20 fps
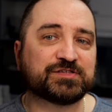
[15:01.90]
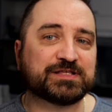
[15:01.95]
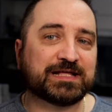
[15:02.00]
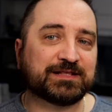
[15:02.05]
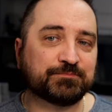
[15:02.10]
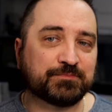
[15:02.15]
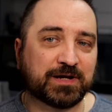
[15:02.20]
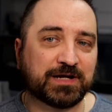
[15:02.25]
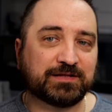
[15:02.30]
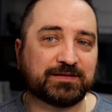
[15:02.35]

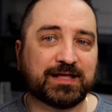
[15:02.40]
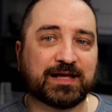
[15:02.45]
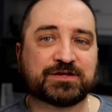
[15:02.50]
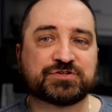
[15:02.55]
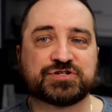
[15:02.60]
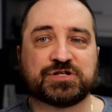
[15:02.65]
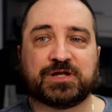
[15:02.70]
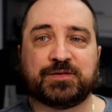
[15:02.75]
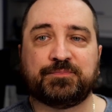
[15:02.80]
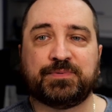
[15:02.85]
that might
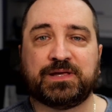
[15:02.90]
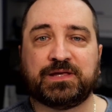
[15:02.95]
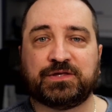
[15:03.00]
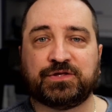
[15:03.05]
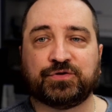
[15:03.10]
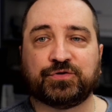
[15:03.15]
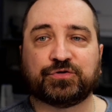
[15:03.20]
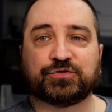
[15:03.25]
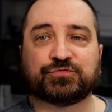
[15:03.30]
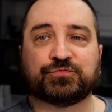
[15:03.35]
actually be
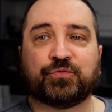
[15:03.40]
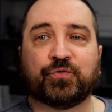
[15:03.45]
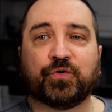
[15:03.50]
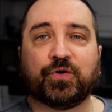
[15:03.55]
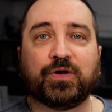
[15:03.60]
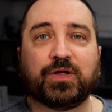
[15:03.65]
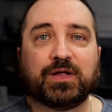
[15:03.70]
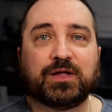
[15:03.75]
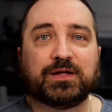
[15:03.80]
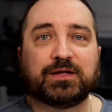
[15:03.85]

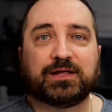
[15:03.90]
useful.